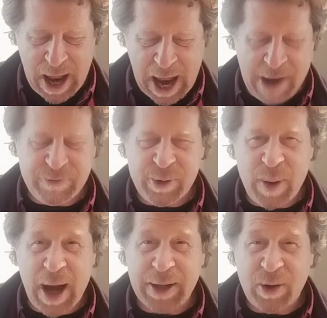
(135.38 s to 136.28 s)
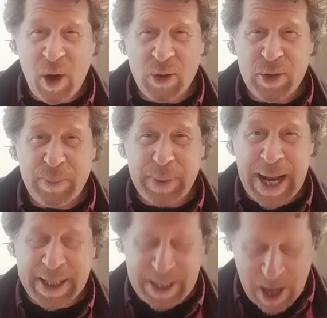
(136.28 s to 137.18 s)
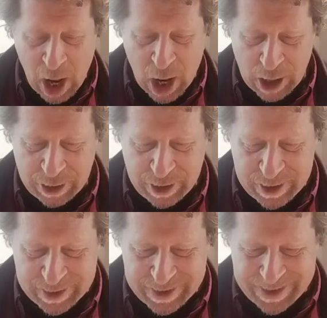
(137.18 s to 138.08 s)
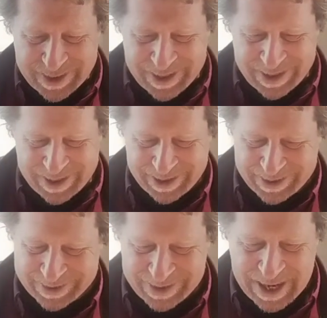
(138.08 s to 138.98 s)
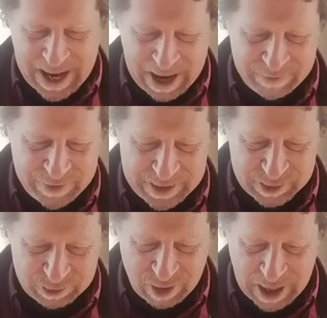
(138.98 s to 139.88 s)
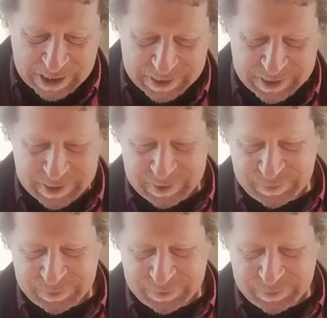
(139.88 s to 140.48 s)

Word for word: everyone on the planet Earth uh, have these rights.